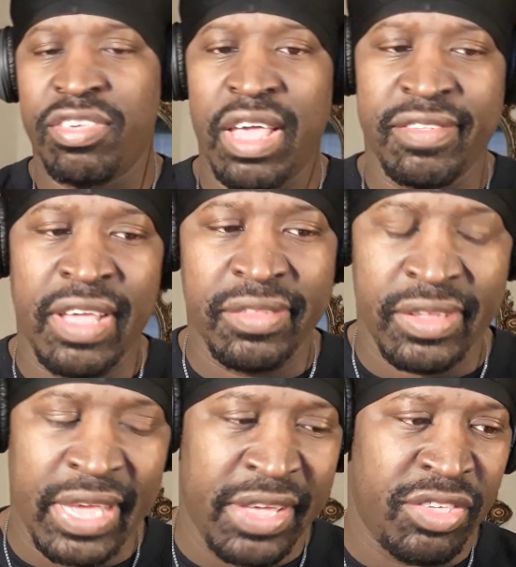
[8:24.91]
Shouts out to
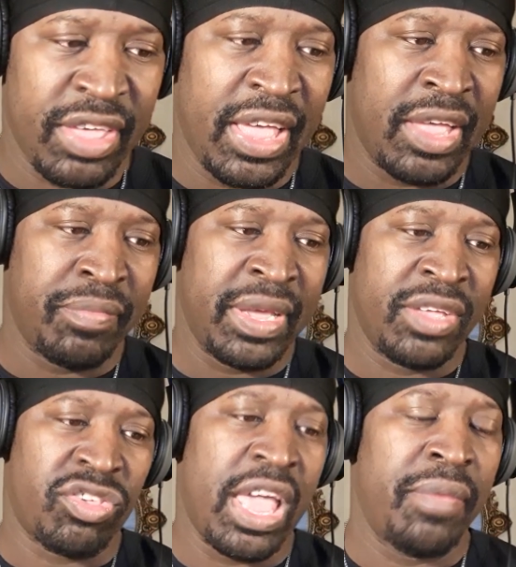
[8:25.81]
K-Shine,
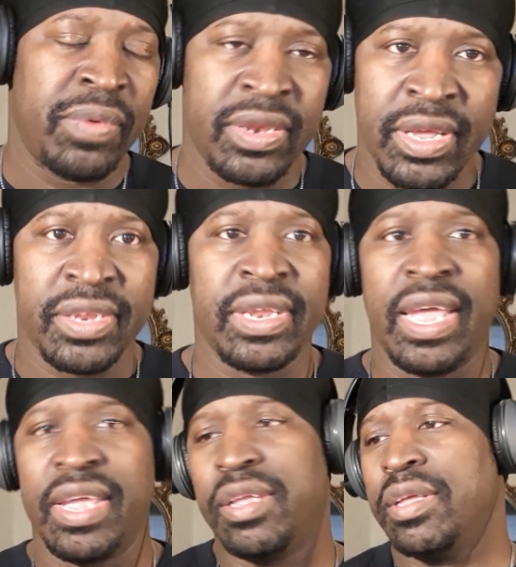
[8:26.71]
man. Champion of the
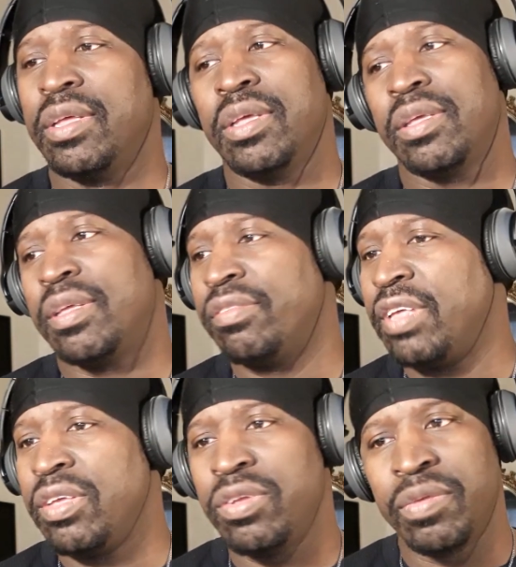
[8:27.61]
night.
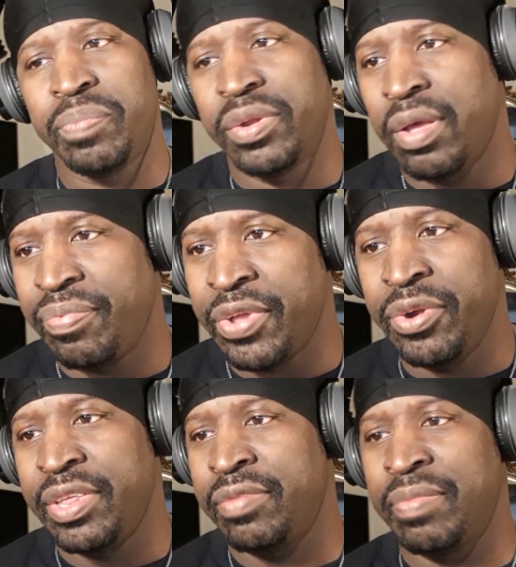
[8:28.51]
Continue to put up
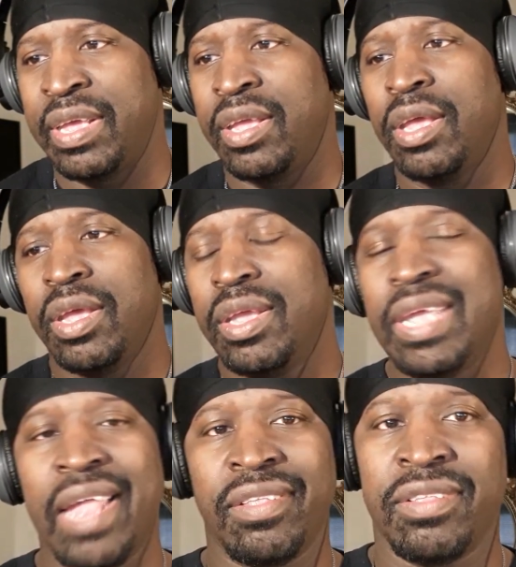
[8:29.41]
30s, man. You
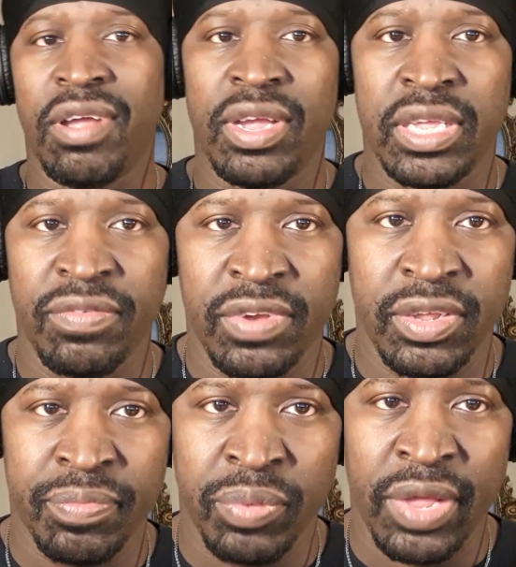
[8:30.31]
got to start giving
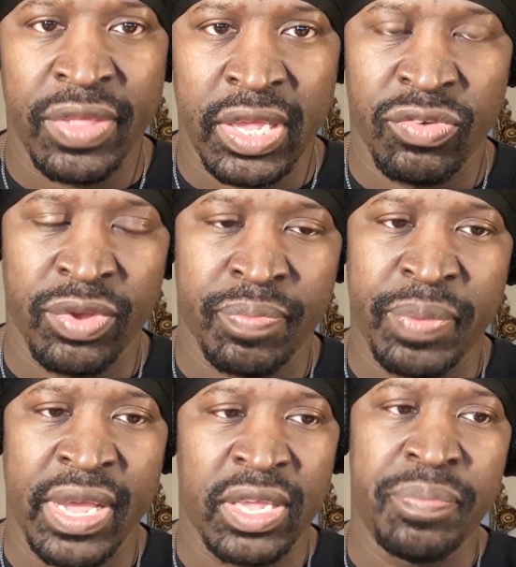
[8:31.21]
this brother his
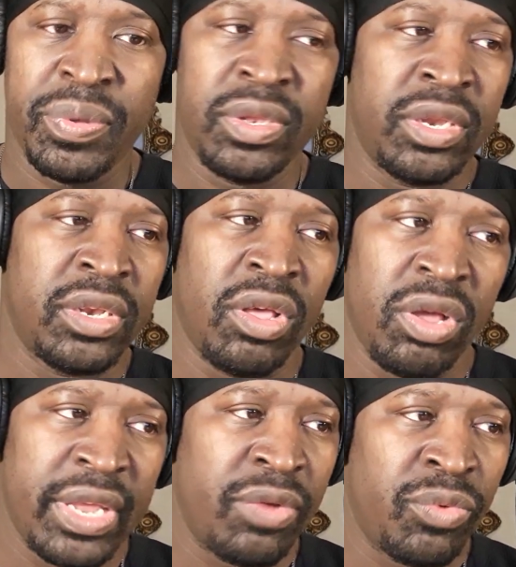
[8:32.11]
respect. He putting in
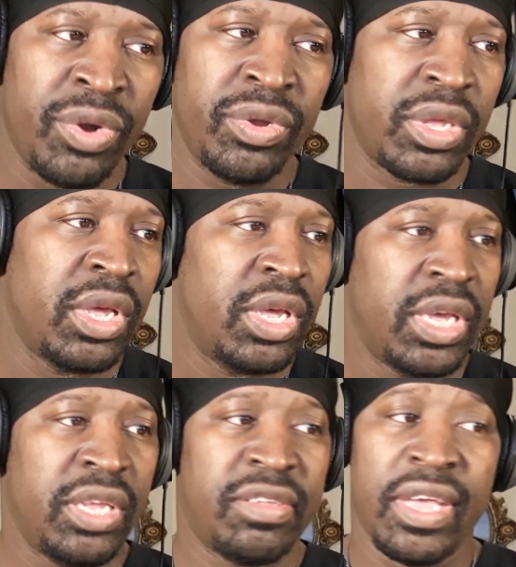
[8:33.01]
all that work.
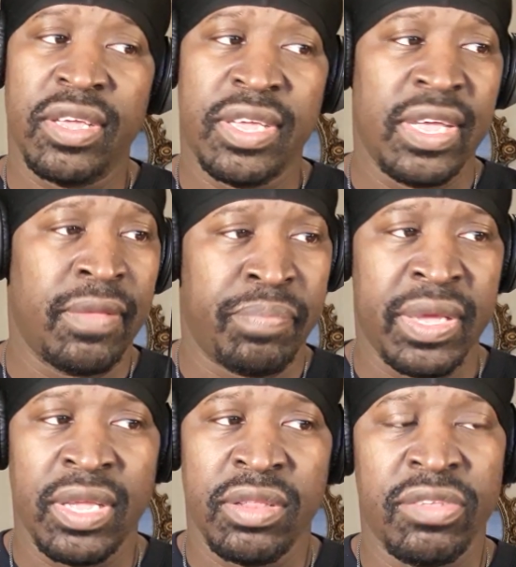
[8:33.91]
He taking care of
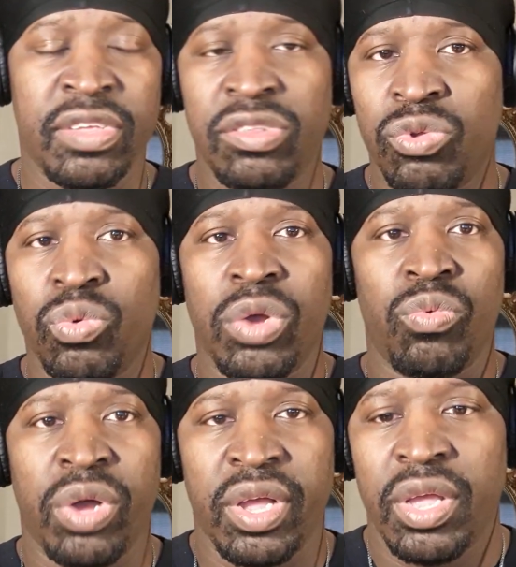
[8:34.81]
business. He doing
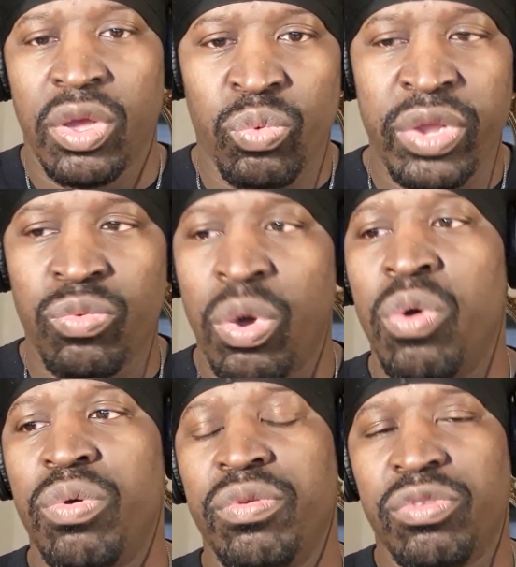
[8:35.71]
what we
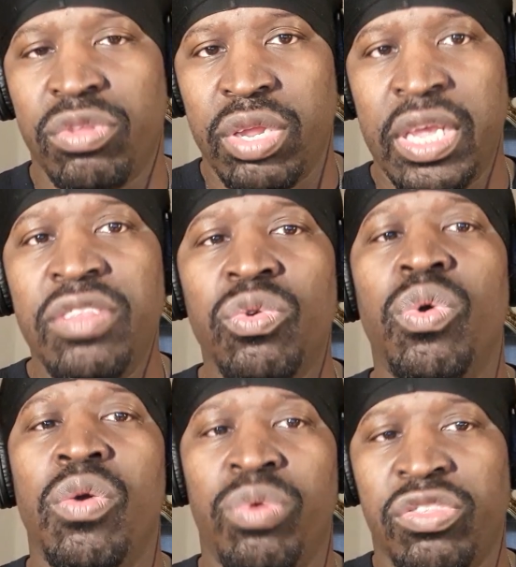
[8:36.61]
want. He
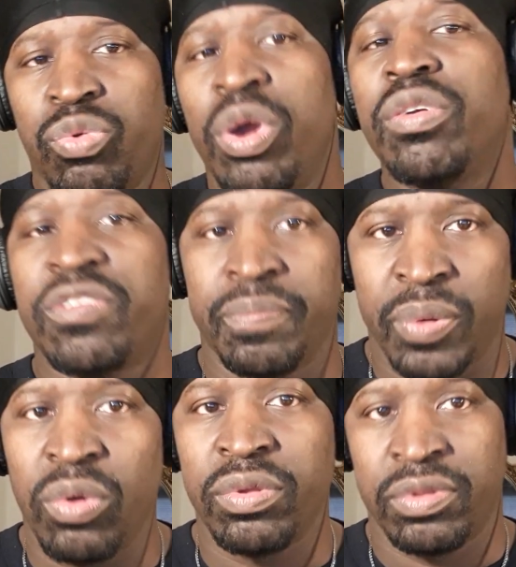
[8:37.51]
doing what Twerk's
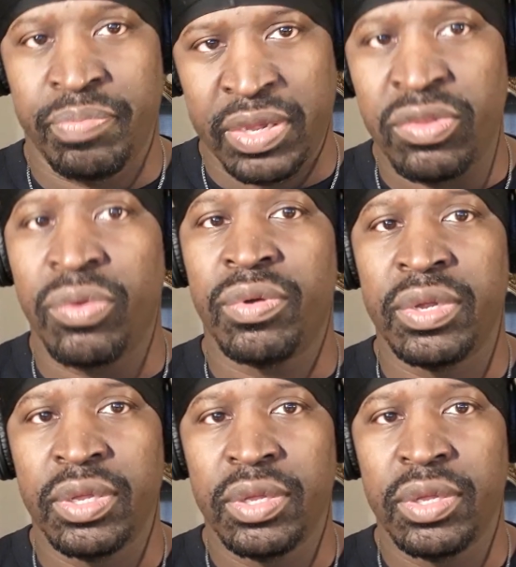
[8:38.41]
supposed to be doing.